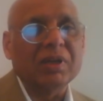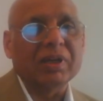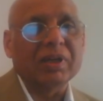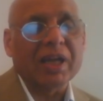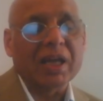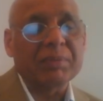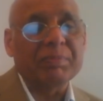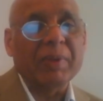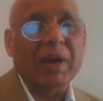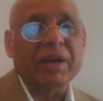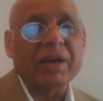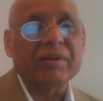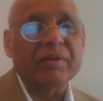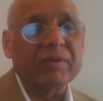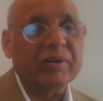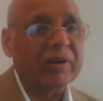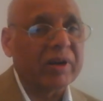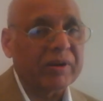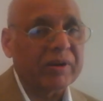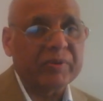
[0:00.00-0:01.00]
get
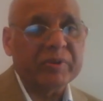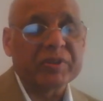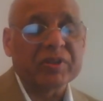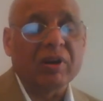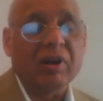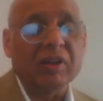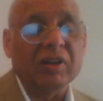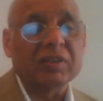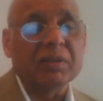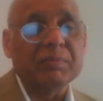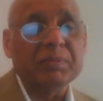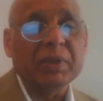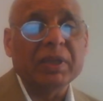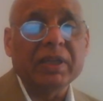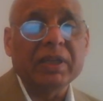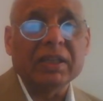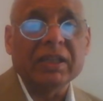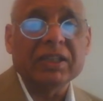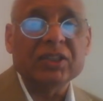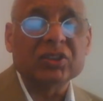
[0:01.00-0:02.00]
better or resolve
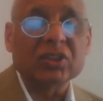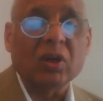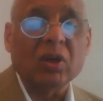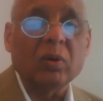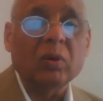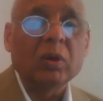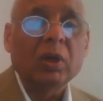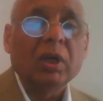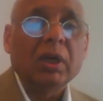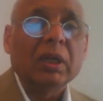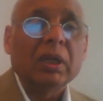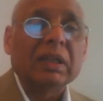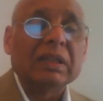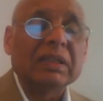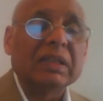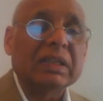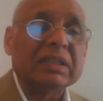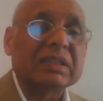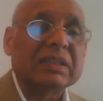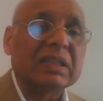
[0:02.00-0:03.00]
completely. So
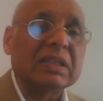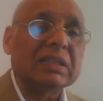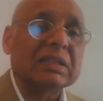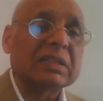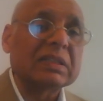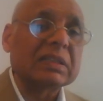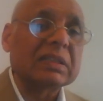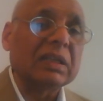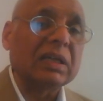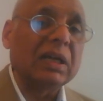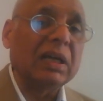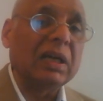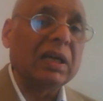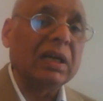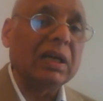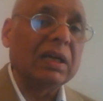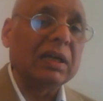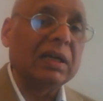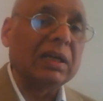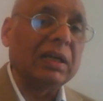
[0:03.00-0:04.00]
this is
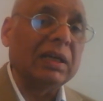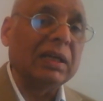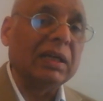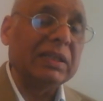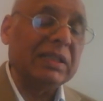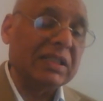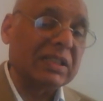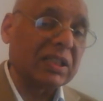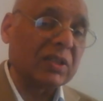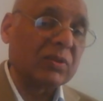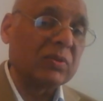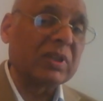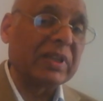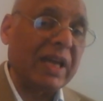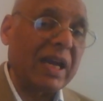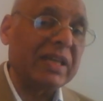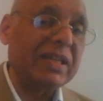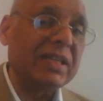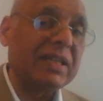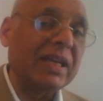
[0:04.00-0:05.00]
he's a good
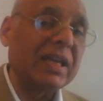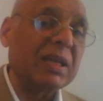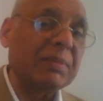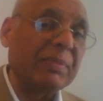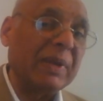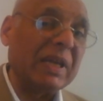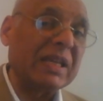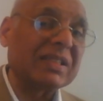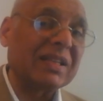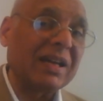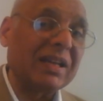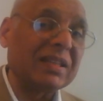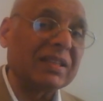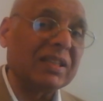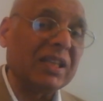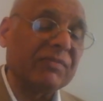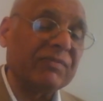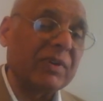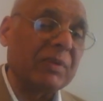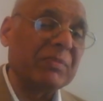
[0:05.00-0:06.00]
candidate based on
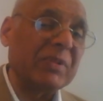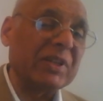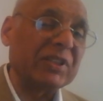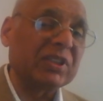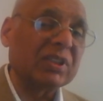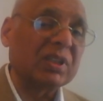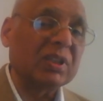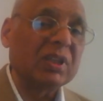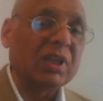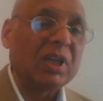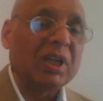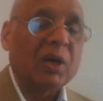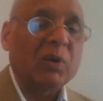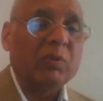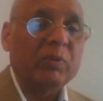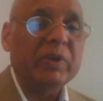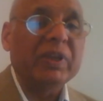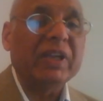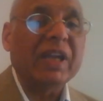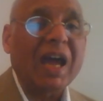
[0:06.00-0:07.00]
the information
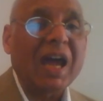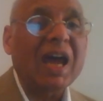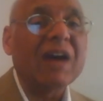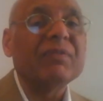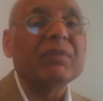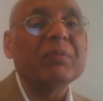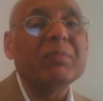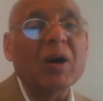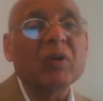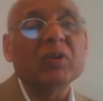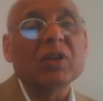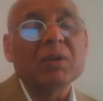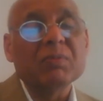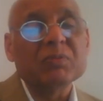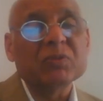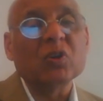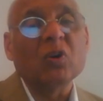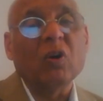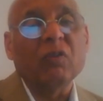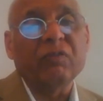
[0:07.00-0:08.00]
we have about him
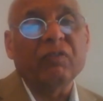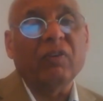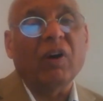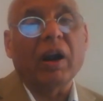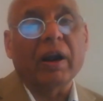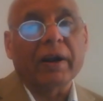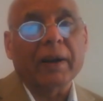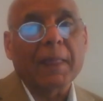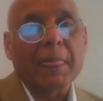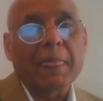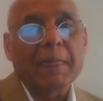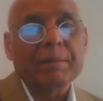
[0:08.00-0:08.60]
so far.